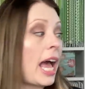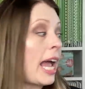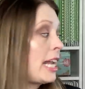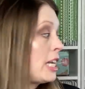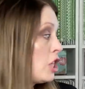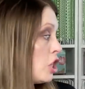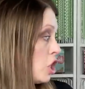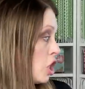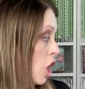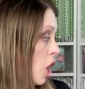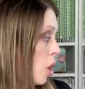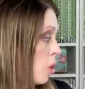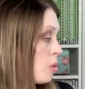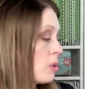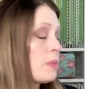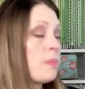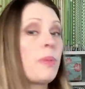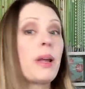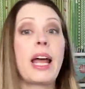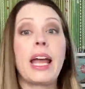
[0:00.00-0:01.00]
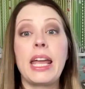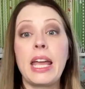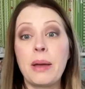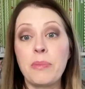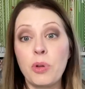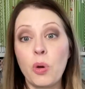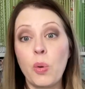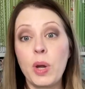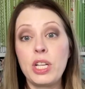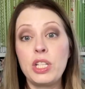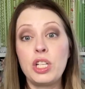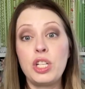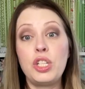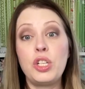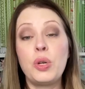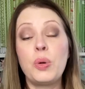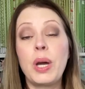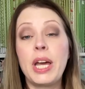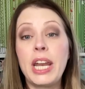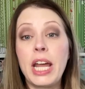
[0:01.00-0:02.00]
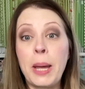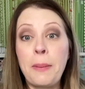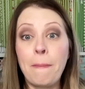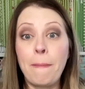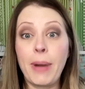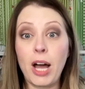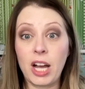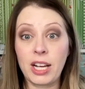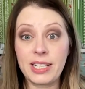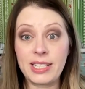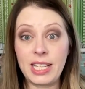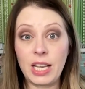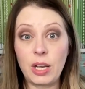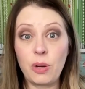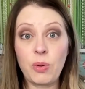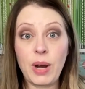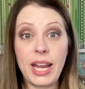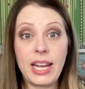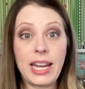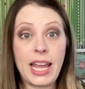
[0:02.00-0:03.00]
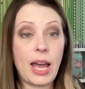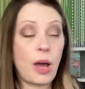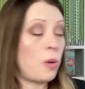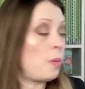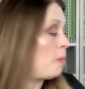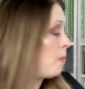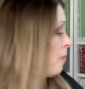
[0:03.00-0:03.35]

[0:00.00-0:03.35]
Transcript: I don't, but I am going to do an unboxing right now